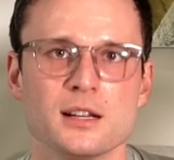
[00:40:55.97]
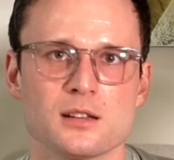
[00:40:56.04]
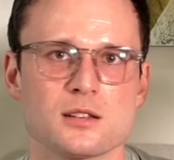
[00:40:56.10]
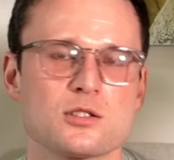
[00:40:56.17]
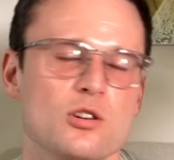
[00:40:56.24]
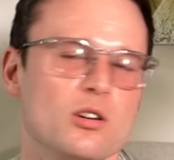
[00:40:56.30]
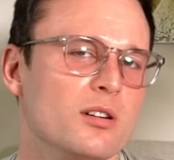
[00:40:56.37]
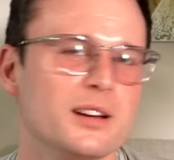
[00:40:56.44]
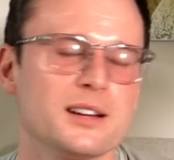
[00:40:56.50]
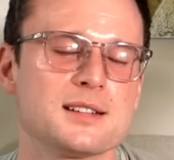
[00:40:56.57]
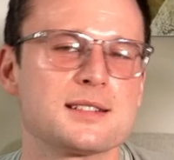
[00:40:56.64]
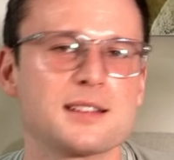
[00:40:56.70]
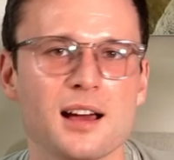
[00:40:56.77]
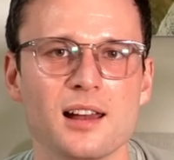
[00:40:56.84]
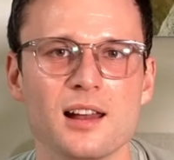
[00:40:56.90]
Dioscorea
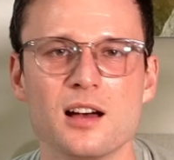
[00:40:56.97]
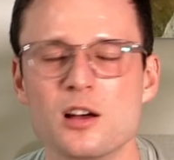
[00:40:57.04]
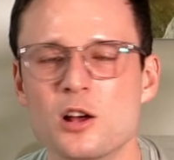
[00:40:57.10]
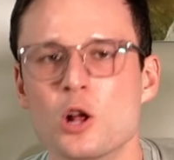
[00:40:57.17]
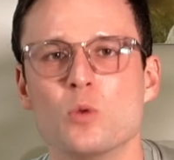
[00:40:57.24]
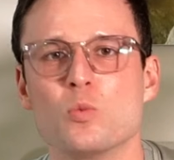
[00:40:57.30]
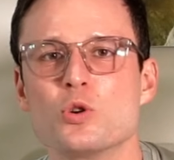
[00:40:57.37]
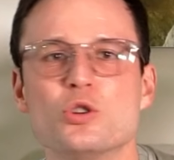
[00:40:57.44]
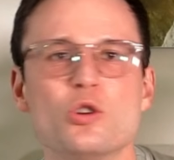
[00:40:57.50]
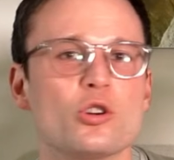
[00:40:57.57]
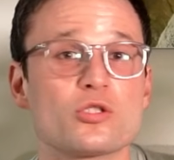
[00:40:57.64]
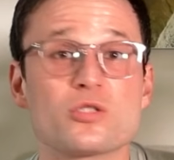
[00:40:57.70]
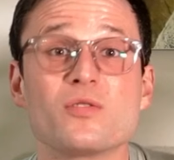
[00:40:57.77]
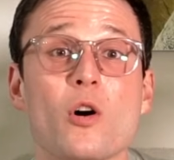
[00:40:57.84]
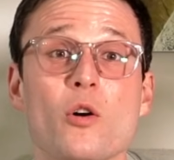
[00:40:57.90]
discolor would
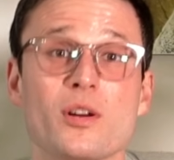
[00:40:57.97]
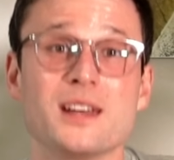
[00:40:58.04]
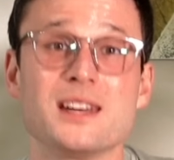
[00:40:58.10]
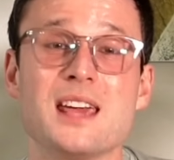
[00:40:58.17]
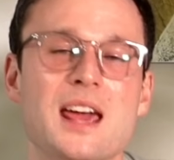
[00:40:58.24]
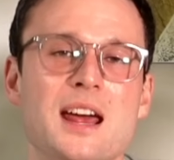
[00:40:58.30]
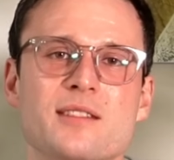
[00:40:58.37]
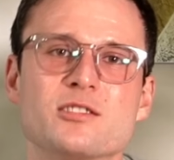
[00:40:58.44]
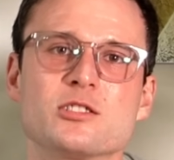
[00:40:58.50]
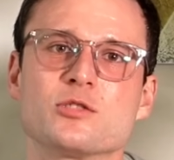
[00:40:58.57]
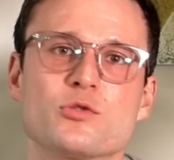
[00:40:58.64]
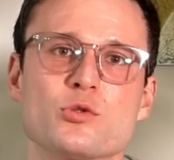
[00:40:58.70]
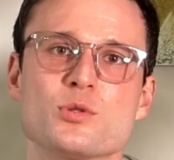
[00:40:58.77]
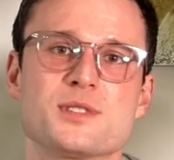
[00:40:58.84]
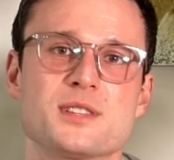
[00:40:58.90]
not grow any aerial
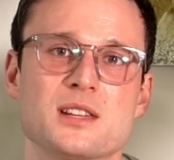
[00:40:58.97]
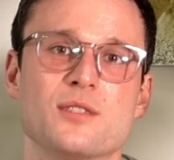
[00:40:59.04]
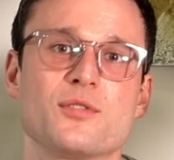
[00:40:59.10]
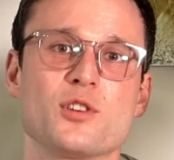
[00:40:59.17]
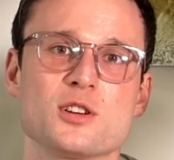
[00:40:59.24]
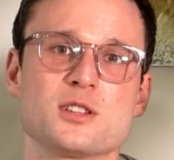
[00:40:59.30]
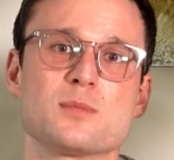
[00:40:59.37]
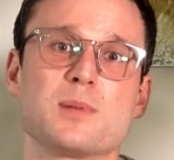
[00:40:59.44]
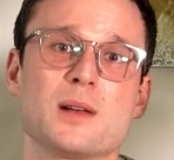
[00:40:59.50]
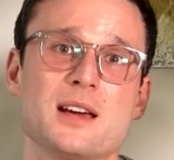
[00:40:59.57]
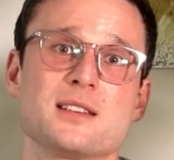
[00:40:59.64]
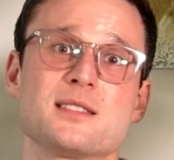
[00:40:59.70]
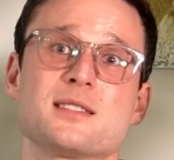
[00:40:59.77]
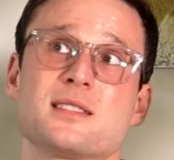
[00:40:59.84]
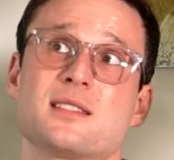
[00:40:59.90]
roots in the first
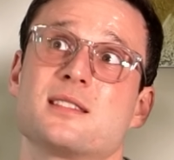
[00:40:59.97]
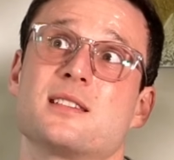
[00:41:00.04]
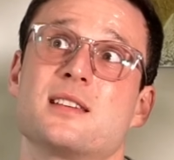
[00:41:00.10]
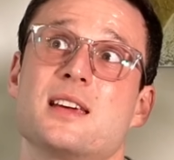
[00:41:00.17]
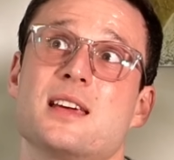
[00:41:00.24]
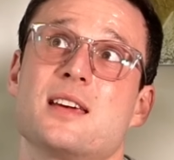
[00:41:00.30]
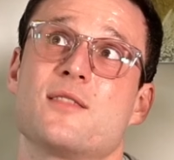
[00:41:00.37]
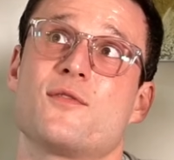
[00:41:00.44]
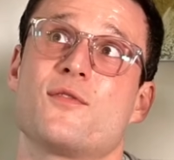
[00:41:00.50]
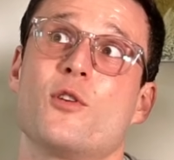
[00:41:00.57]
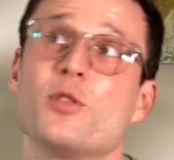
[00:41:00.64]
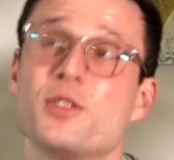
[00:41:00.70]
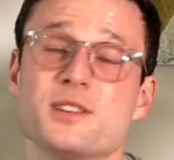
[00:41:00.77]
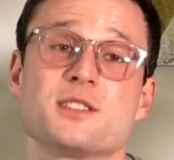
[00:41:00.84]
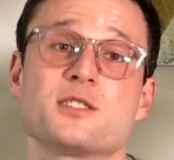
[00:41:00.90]
place
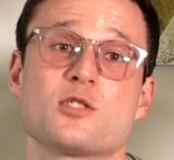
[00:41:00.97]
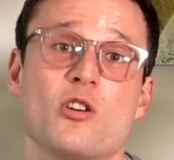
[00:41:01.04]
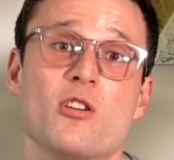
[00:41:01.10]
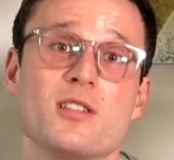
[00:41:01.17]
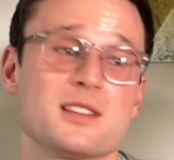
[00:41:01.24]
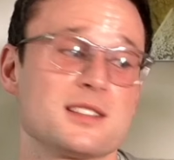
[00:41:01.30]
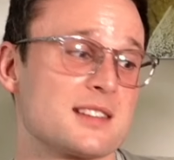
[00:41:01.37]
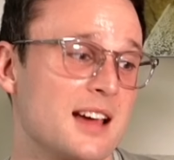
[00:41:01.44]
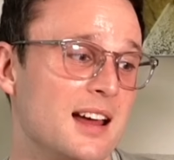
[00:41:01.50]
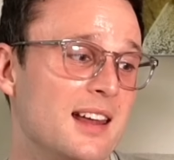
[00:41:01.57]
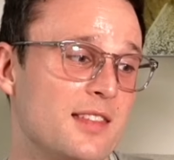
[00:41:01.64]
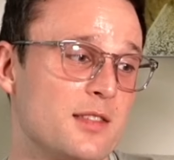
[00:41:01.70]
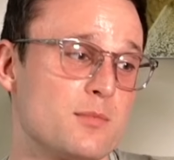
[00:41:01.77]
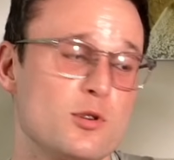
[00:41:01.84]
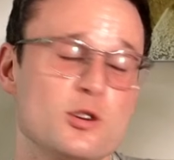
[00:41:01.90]
for the Dioscorea
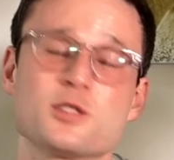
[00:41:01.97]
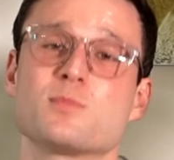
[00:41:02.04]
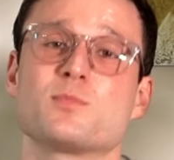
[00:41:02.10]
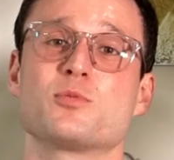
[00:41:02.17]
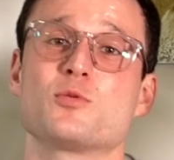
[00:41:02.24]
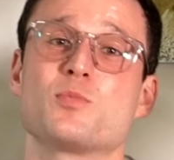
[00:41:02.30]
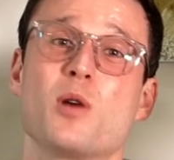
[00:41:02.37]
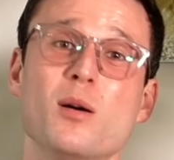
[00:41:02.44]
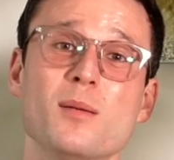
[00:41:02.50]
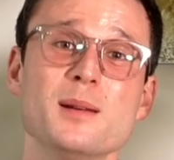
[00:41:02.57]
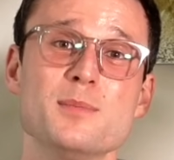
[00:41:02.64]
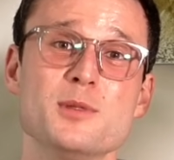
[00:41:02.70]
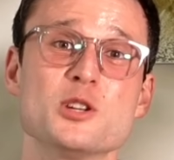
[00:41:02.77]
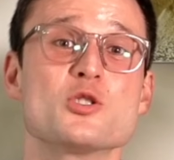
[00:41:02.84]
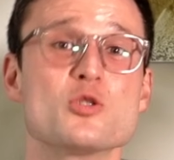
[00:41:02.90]
discolor, the moss would
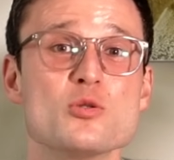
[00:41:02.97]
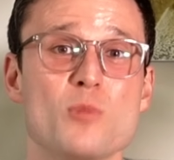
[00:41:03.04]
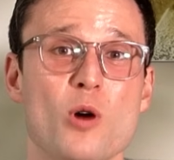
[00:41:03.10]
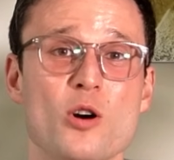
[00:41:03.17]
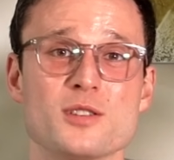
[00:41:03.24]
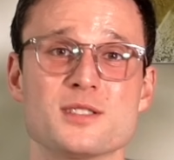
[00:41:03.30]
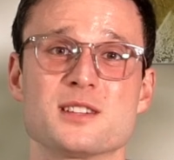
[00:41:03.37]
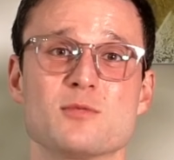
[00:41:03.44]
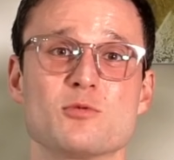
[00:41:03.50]
probably be too moist.